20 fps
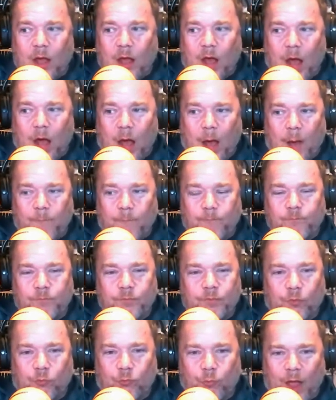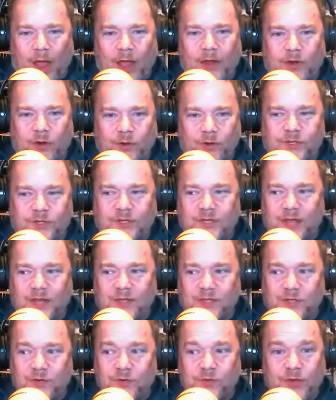The writer
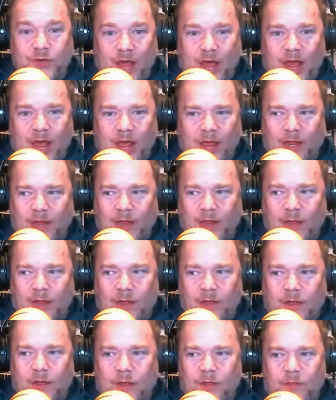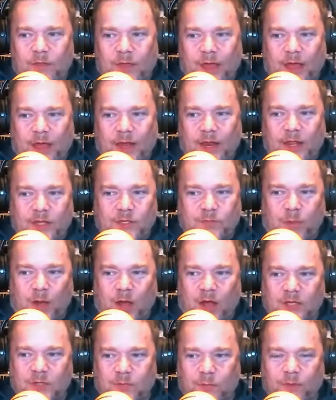said today that it's
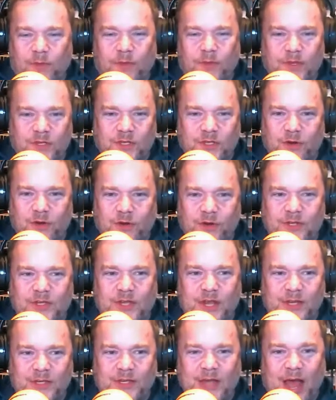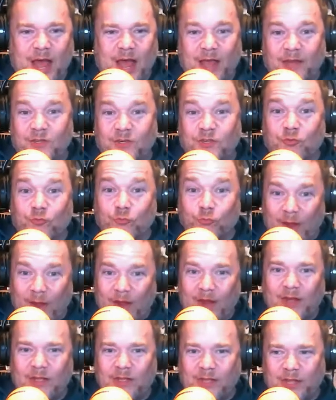possible this series can tie
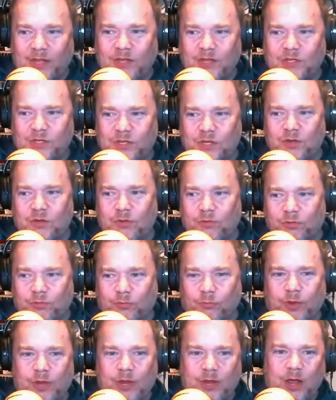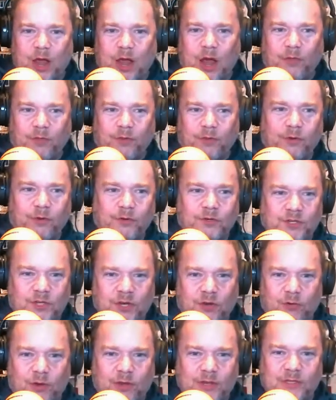directly to 3 other
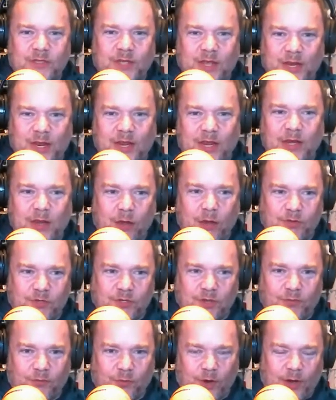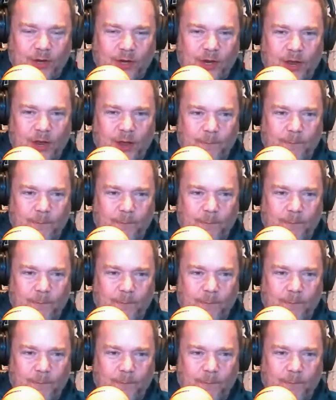series that he knows of right now.